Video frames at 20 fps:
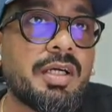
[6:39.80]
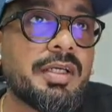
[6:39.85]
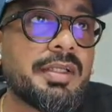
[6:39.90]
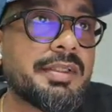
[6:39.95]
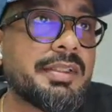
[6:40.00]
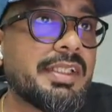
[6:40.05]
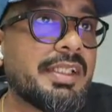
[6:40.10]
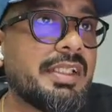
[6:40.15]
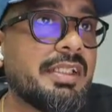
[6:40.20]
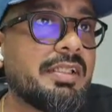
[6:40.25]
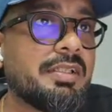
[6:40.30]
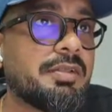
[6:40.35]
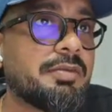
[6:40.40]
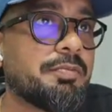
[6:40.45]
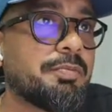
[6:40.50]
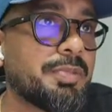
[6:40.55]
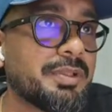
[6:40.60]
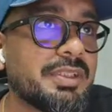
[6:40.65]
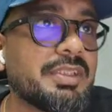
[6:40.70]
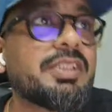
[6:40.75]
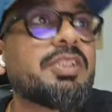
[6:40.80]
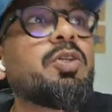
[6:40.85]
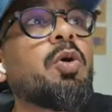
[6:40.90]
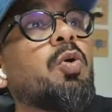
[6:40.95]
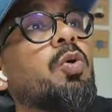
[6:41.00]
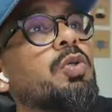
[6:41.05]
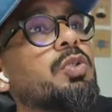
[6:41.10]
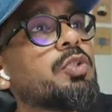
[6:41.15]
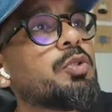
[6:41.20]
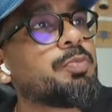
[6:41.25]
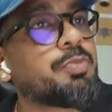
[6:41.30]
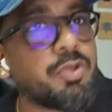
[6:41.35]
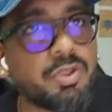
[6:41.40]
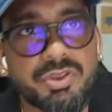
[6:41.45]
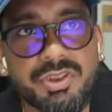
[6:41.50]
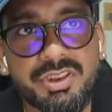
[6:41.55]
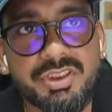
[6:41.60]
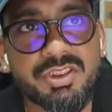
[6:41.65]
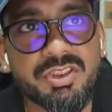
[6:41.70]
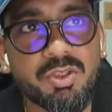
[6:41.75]
the business goal to
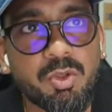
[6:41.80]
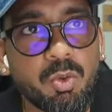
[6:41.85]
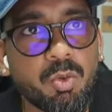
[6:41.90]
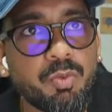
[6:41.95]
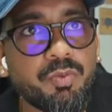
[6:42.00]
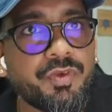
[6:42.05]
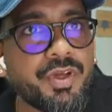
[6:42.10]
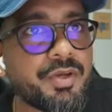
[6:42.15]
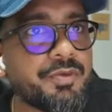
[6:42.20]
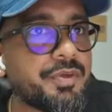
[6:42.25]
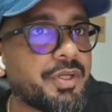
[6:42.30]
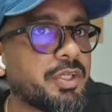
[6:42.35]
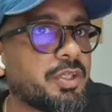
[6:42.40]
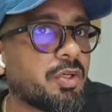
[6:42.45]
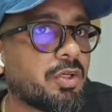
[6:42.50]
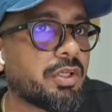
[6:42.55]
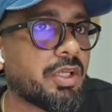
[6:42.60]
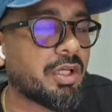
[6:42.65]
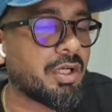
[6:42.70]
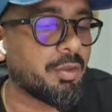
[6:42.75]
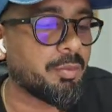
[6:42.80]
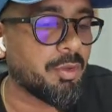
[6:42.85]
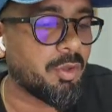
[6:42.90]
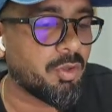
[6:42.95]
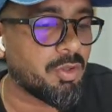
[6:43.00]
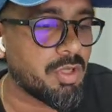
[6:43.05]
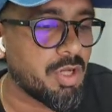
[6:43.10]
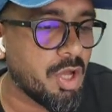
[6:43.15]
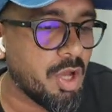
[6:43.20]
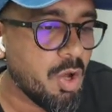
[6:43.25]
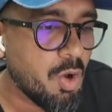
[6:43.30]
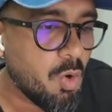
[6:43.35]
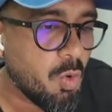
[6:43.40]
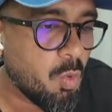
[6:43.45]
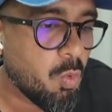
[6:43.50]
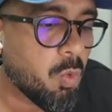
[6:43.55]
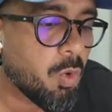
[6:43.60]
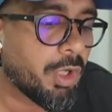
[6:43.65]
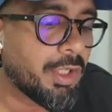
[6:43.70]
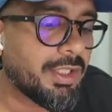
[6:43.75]
project scope, where we are talking about
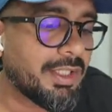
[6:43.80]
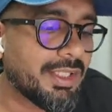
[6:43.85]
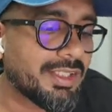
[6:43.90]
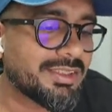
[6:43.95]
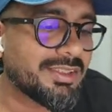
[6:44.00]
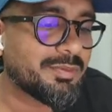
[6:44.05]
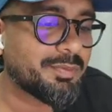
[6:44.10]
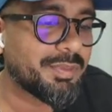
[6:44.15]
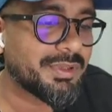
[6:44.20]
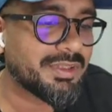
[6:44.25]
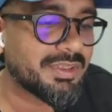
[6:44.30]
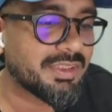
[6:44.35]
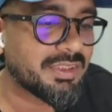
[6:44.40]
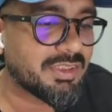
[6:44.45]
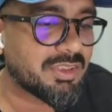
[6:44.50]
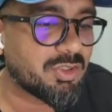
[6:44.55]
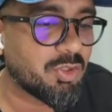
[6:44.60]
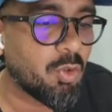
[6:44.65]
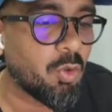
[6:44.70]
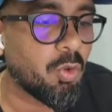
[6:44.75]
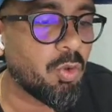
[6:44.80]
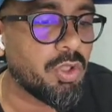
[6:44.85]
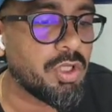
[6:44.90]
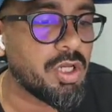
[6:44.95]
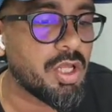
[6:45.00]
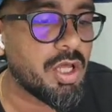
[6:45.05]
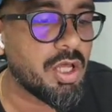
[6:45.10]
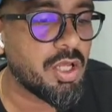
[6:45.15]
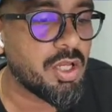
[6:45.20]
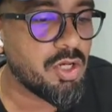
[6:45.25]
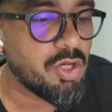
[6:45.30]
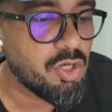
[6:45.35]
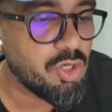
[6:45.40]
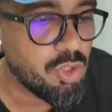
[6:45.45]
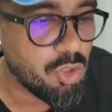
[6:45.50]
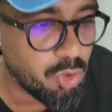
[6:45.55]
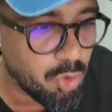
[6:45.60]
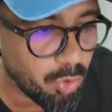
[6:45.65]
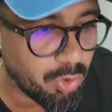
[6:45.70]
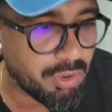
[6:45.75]
what does business goal
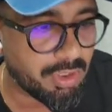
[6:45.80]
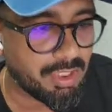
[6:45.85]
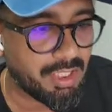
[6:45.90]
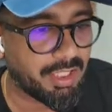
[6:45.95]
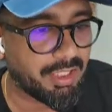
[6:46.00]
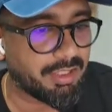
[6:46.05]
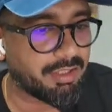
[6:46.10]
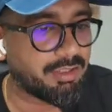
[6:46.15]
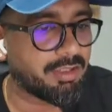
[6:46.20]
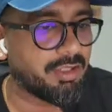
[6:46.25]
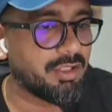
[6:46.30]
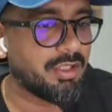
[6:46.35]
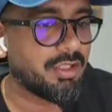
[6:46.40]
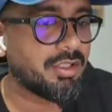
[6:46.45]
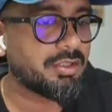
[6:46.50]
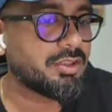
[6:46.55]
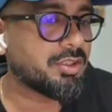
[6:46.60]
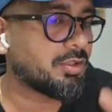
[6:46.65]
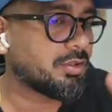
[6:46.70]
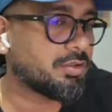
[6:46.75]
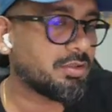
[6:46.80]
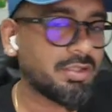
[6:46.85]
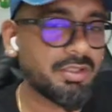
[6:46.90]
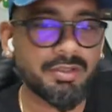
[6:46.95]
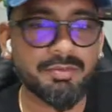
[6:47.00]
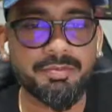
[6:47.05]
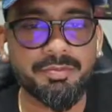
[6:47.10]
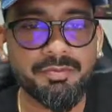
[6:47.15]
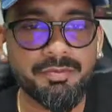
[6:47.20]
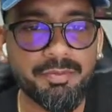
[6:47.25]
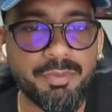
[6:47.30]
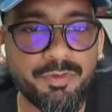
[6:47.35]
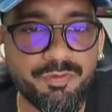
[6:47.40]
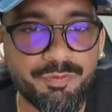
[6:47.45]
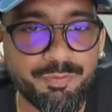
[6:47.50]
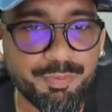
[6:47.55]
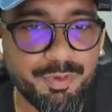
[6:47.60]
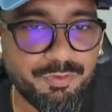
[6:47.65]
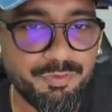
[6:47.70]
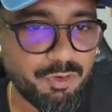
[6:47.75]
look like. So
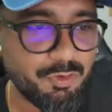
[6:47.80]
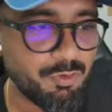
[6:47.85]
before we